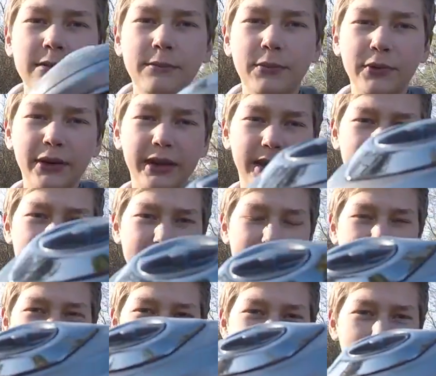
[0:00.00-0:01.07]
Pretty nice
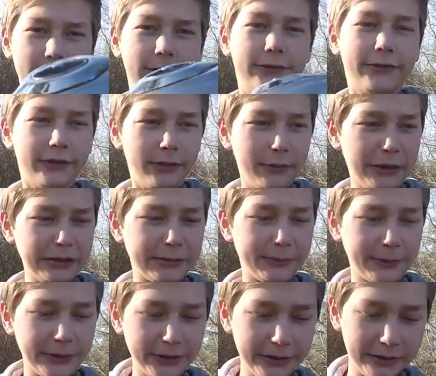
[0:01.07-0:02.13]
reel for the most
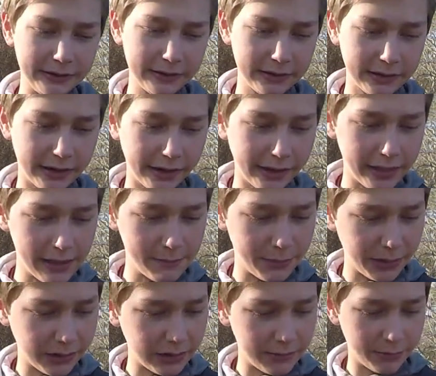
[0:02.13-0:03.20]
part. And I got that
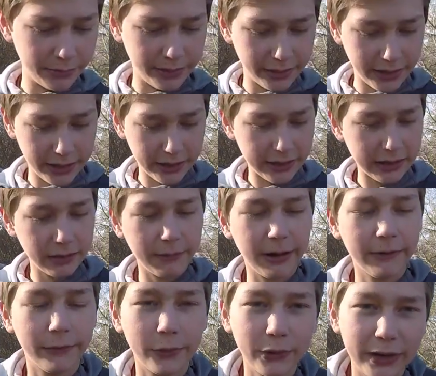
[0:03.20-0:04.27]
paired up with a Gander
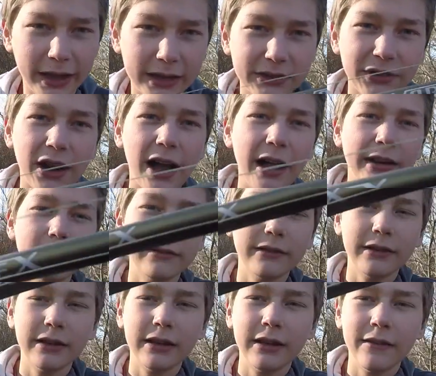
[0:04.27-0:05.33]
Mountain Vortex rod.
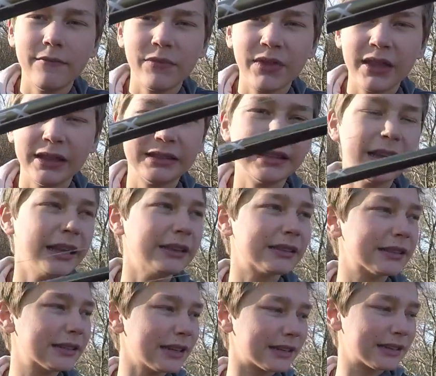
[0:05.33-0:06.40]
It's a
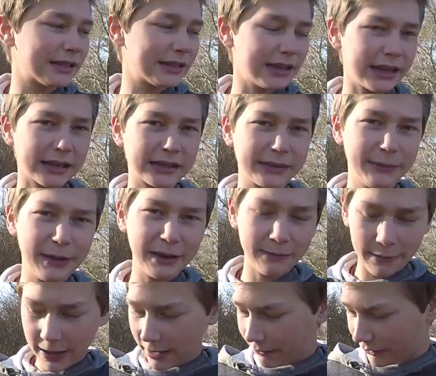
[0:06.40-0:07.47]
6'6" medium
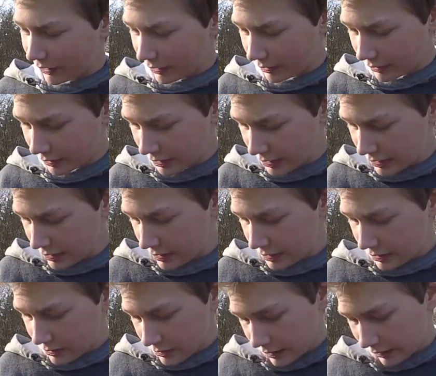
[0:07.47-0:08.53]
heavy.
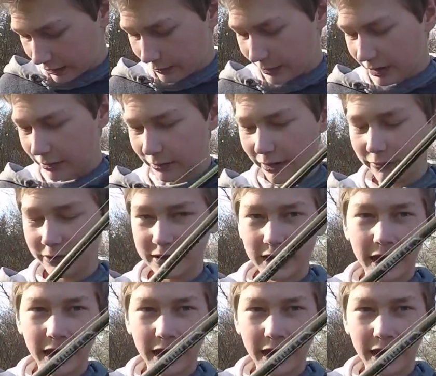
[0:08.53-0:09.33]
Like the medium heavies.